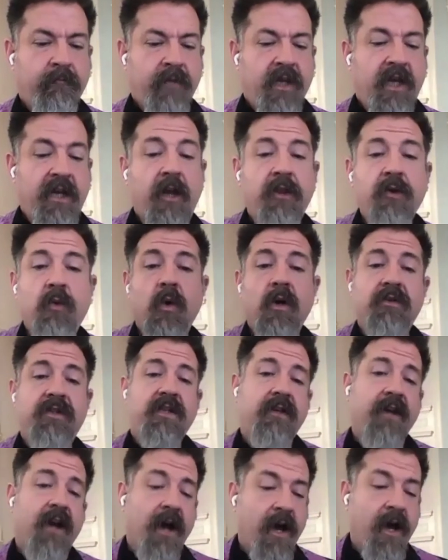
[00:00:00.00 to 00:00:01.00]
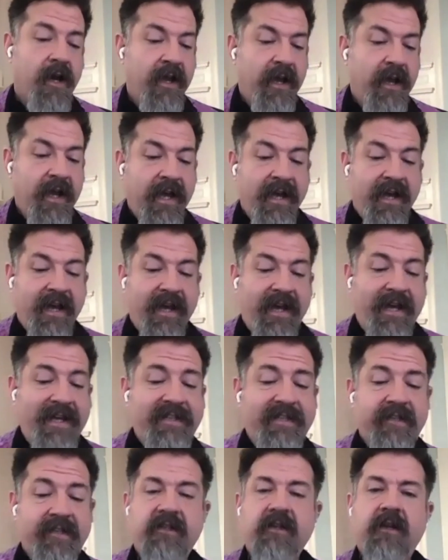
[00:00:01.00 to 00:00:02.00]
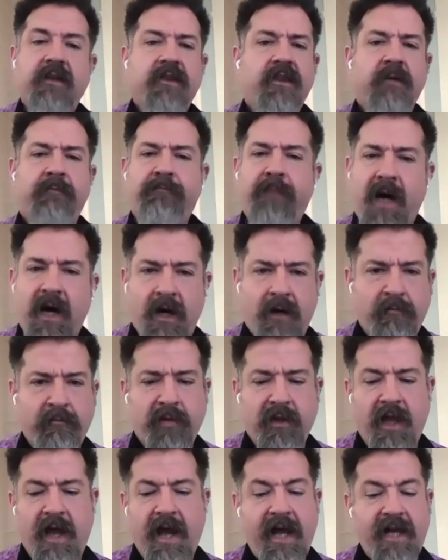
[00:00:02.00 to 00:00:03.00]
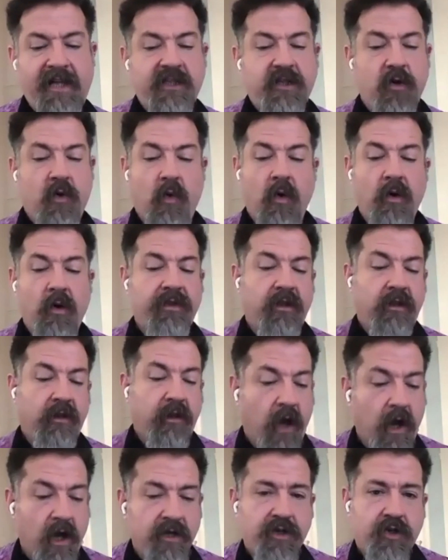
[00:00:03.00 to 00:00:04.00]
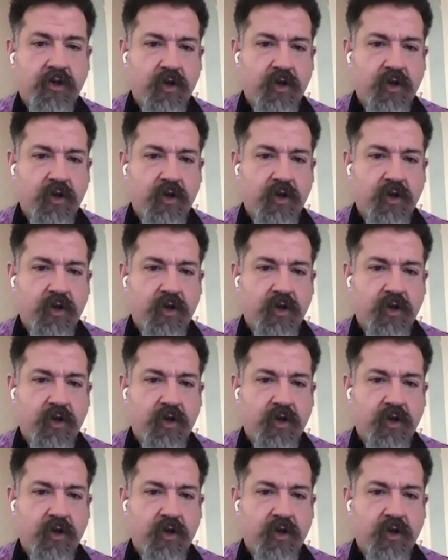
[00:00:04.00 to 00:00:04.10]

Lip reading: In other words, God isn't the bomb blast or the lost